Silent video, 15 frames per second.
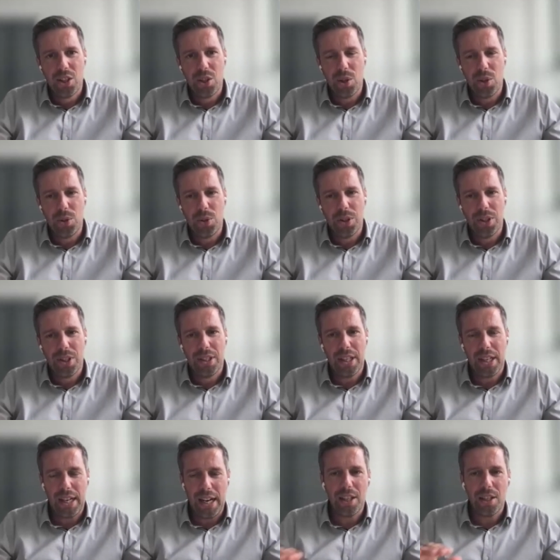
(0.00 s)
So
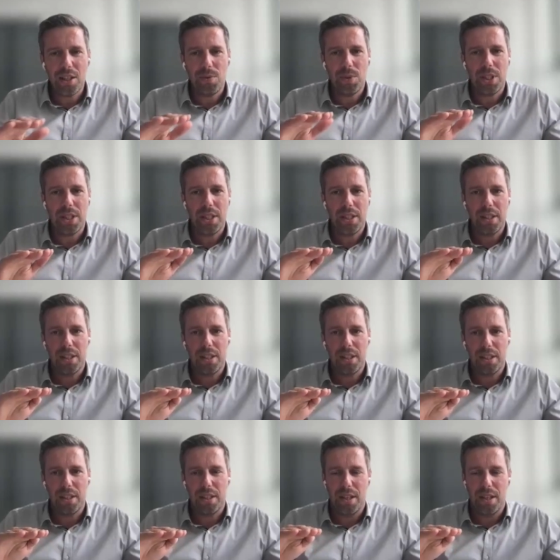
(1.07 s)
the glycogen
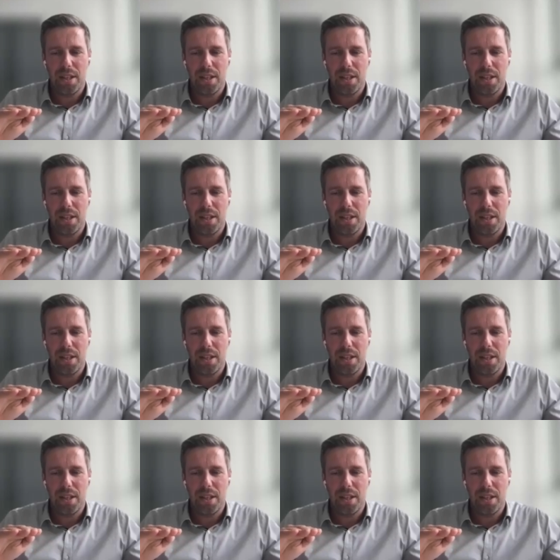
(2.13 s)
resynthesis